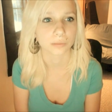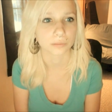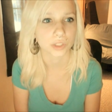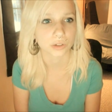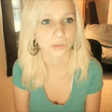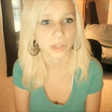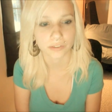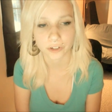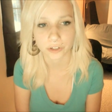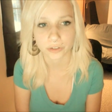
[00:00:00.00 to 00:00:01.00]
So
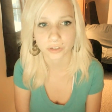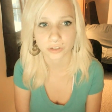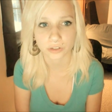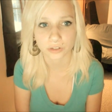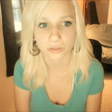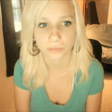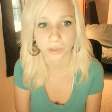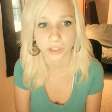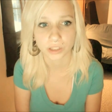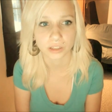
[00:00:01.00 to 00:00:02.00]
that first
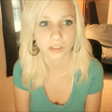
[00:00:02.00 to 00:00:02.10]
month